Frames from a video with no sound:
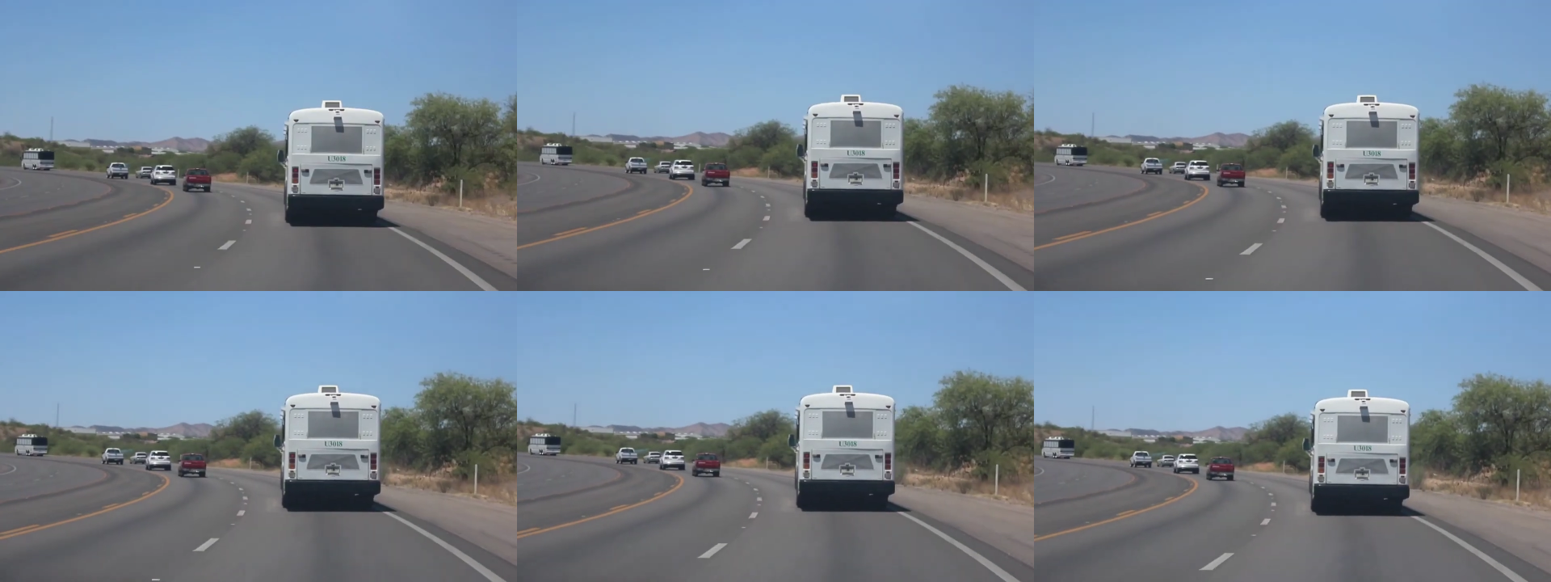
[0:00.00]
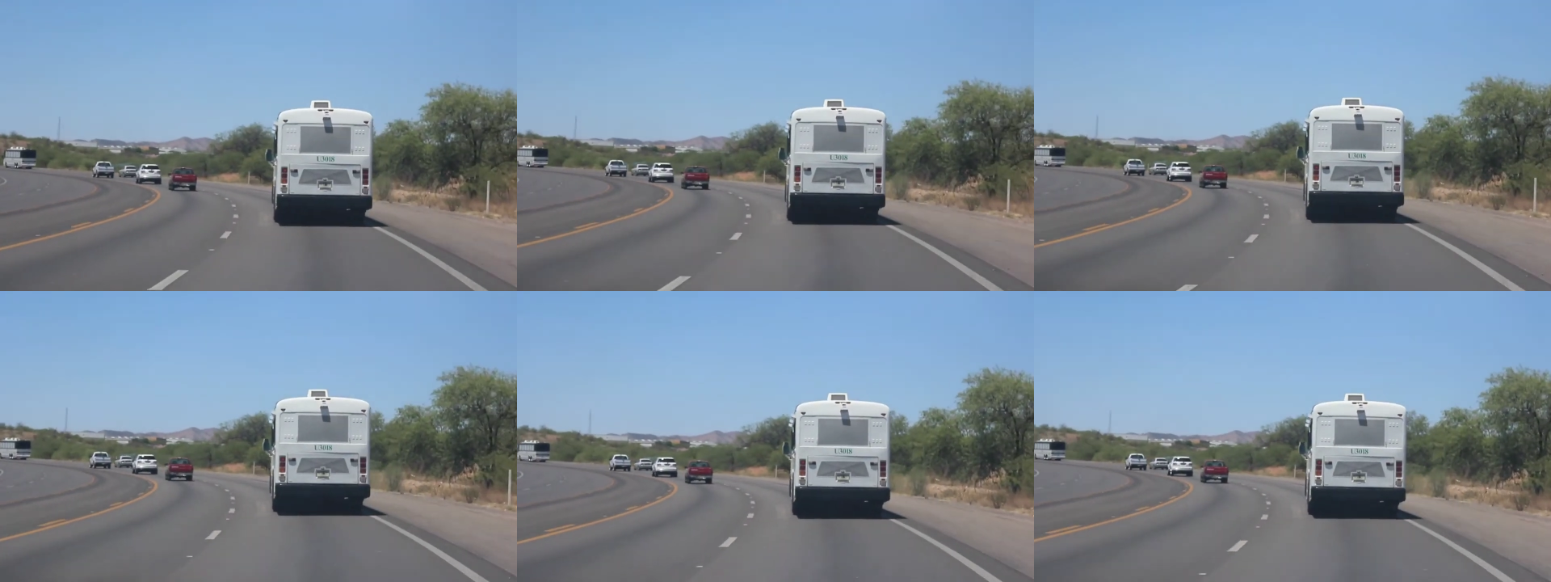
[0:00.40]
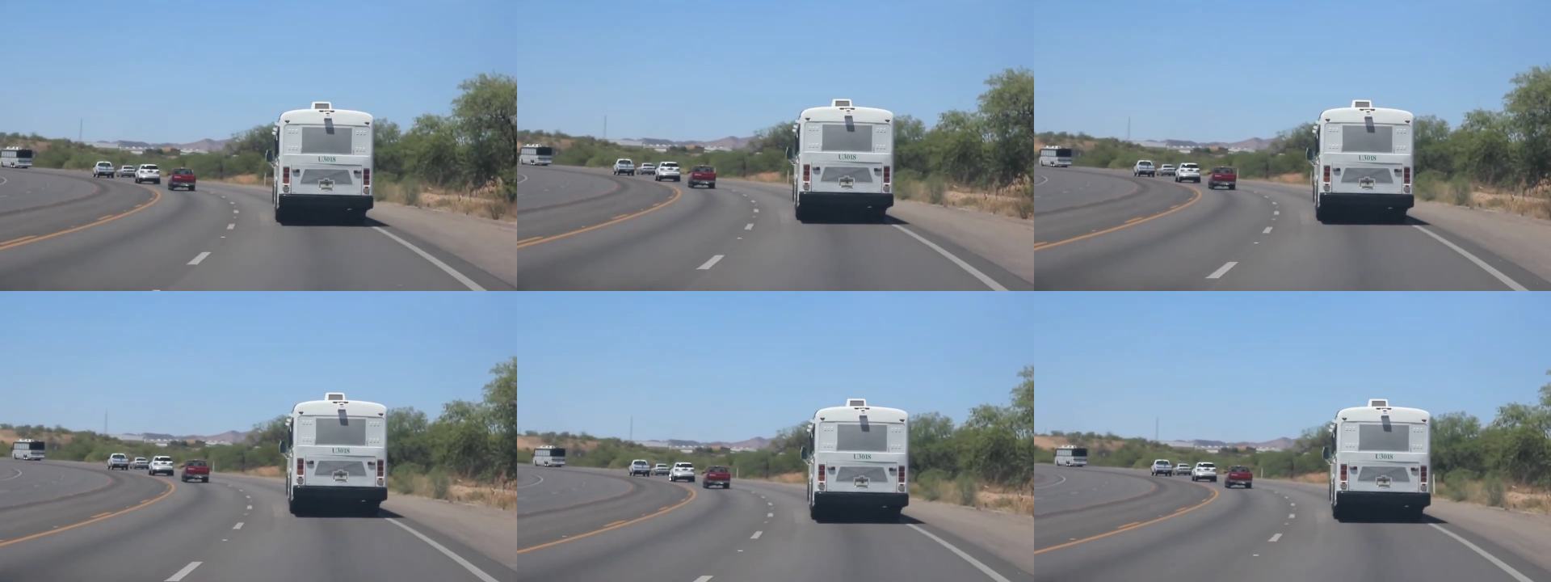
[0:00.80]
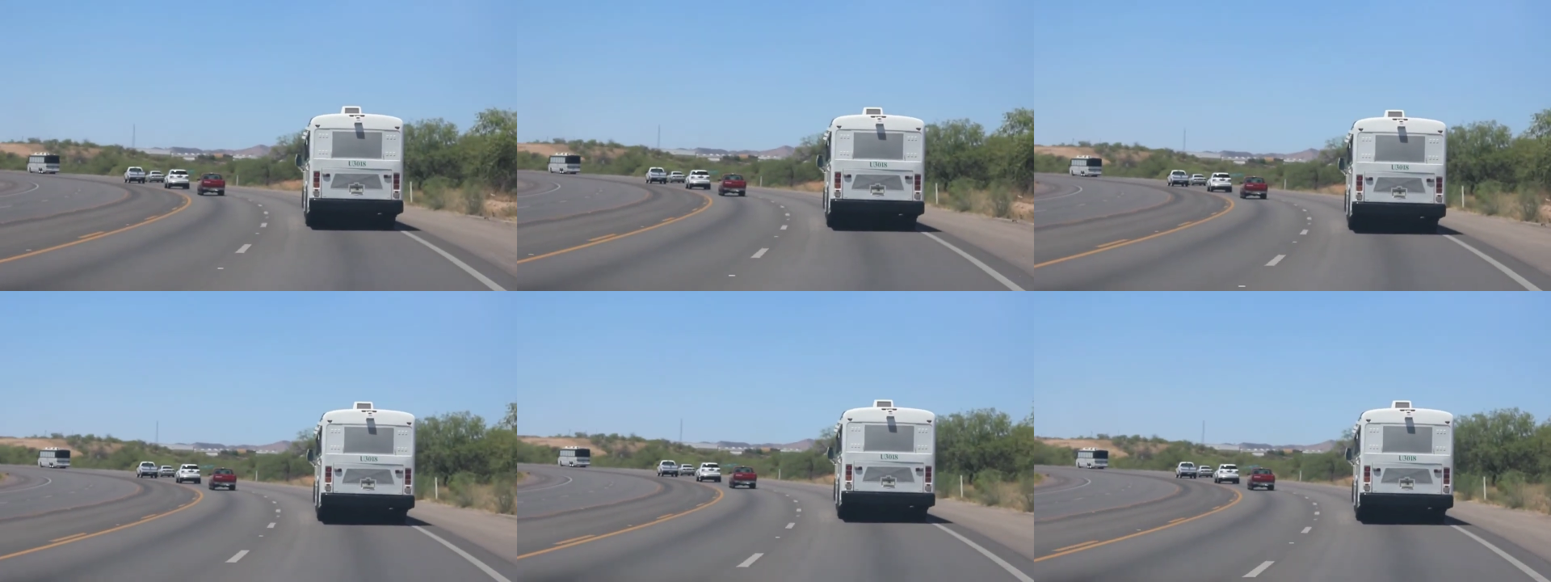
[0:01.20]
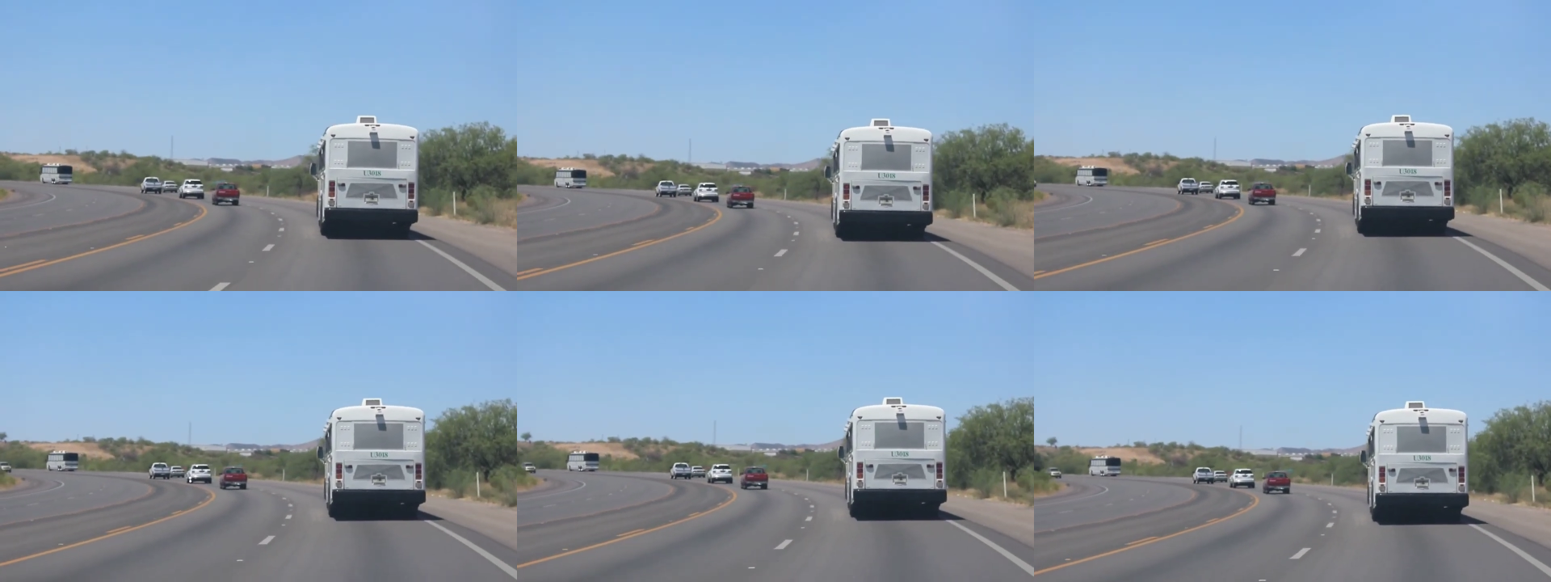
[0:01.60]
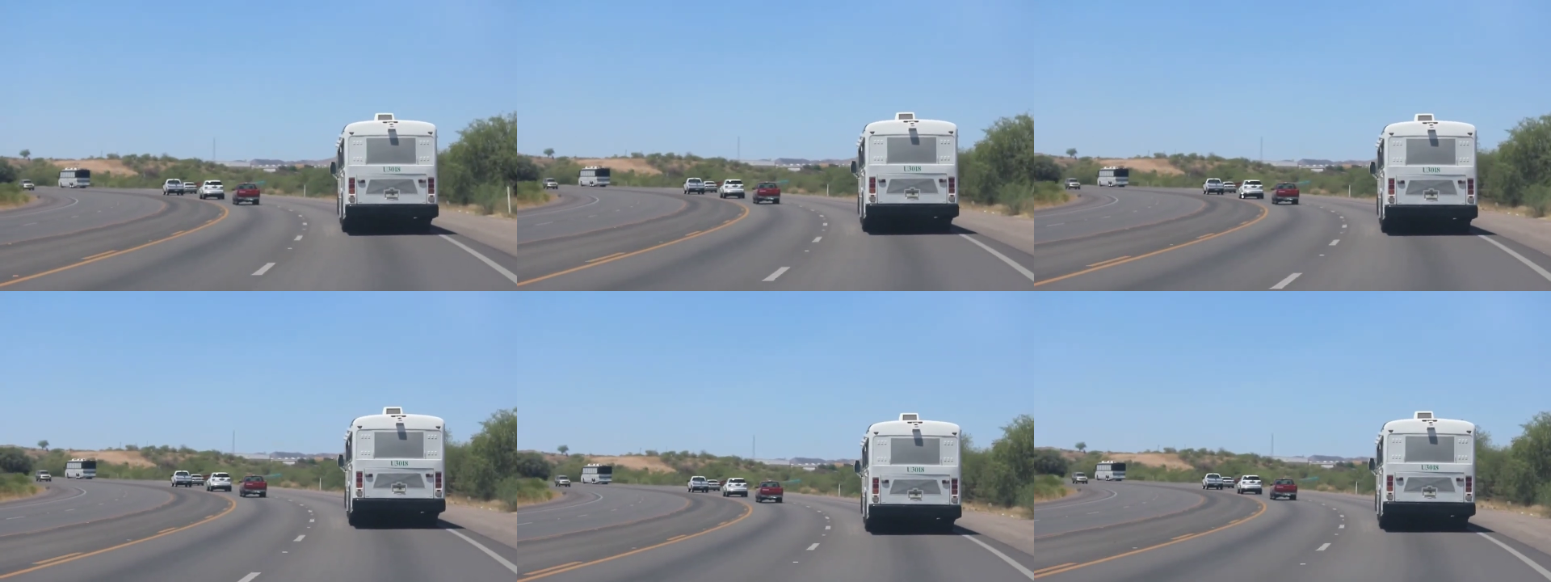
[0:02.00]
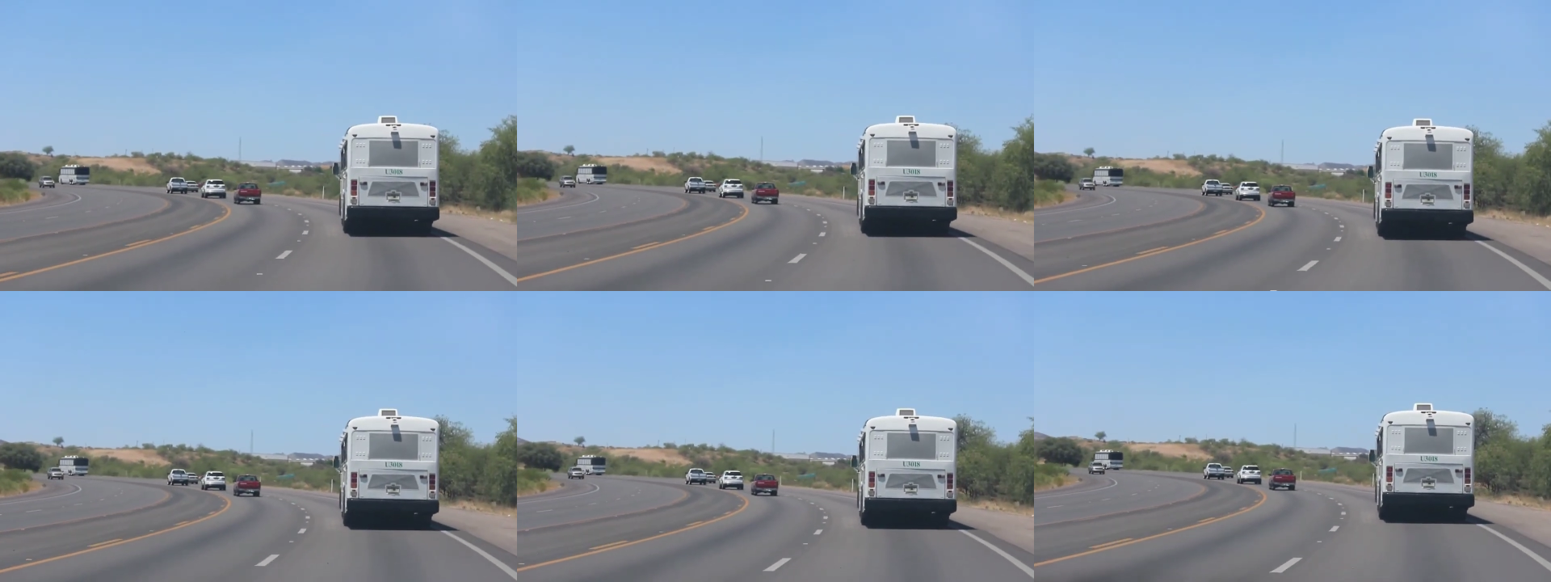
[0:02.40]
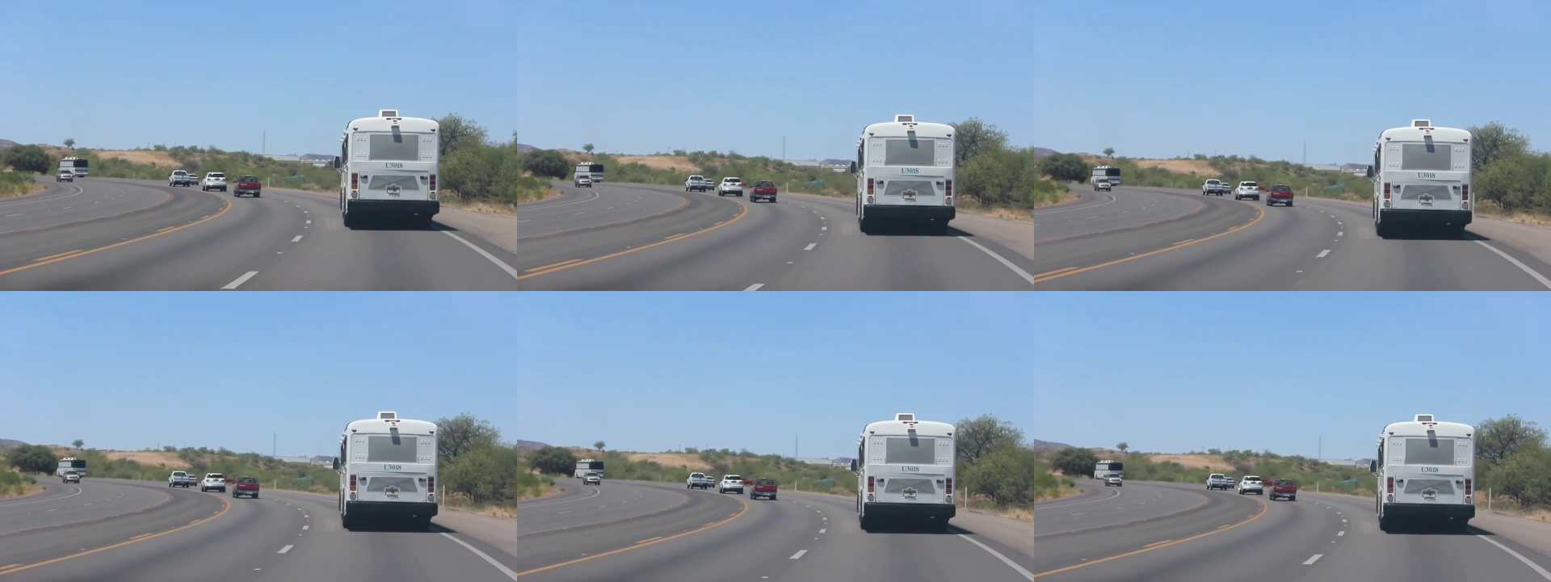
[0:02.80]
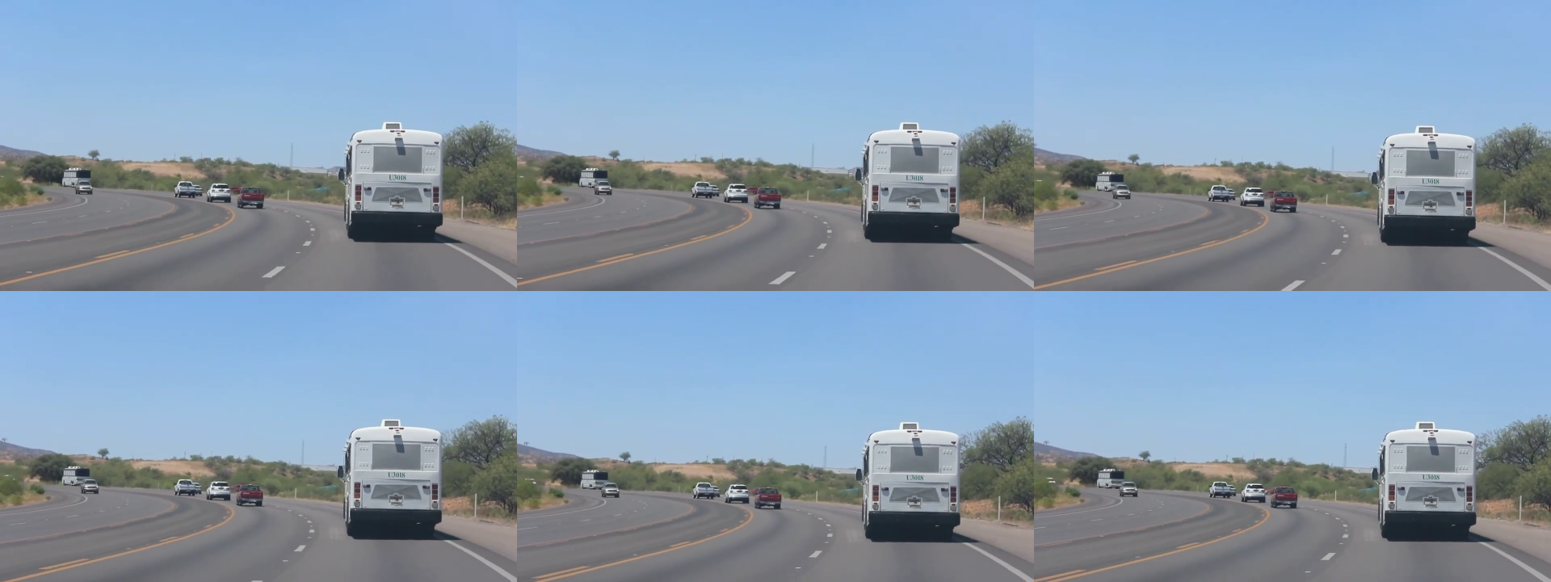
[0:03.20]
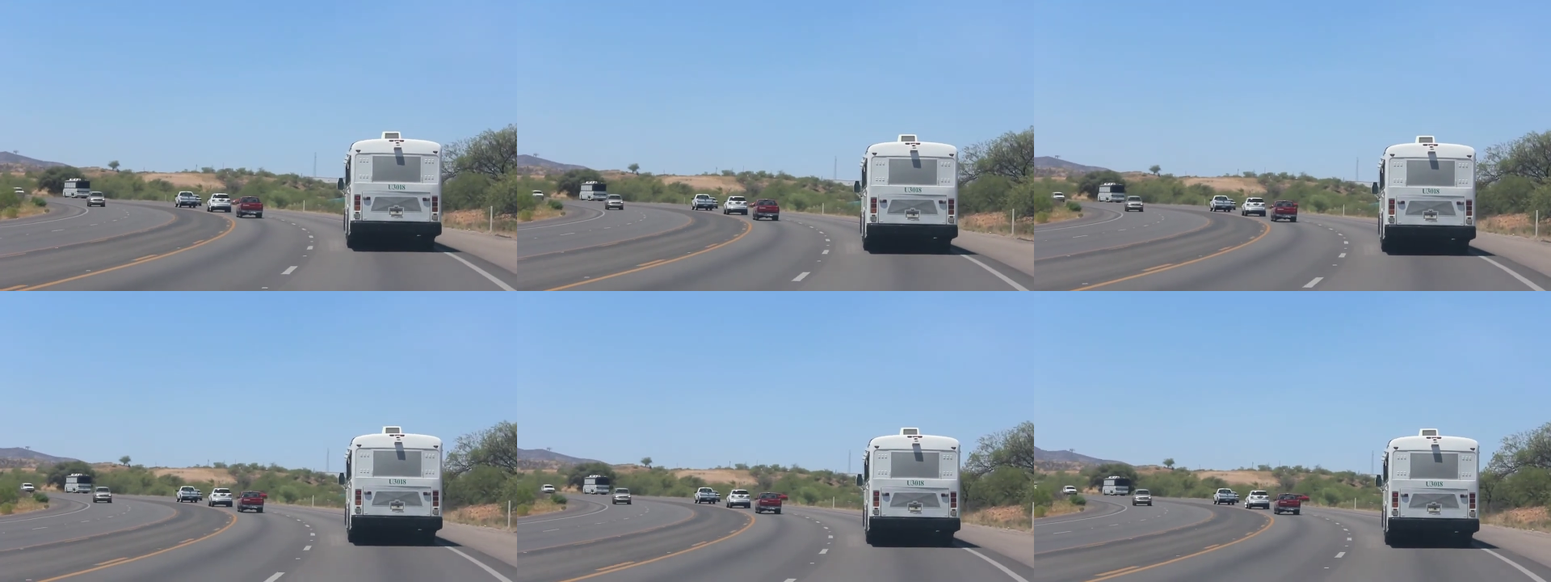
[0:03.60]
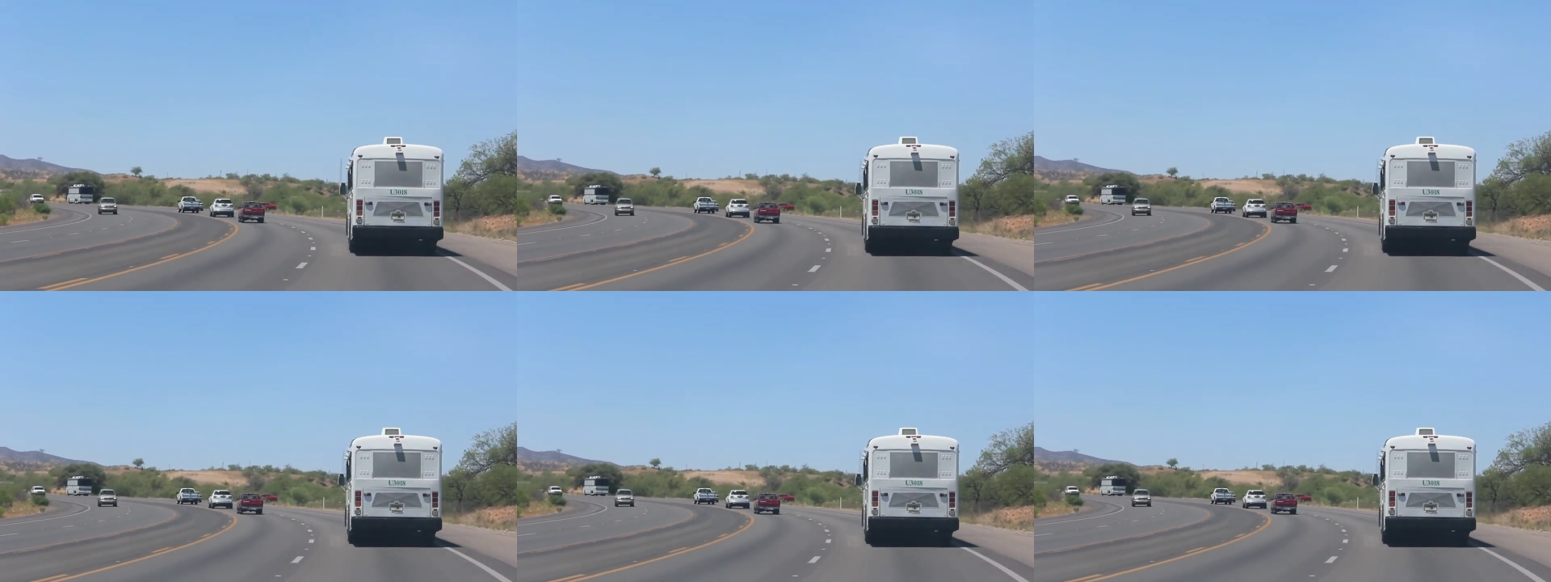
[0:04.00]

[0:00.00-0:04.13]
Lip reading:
No face is visible, so there are no lips to read.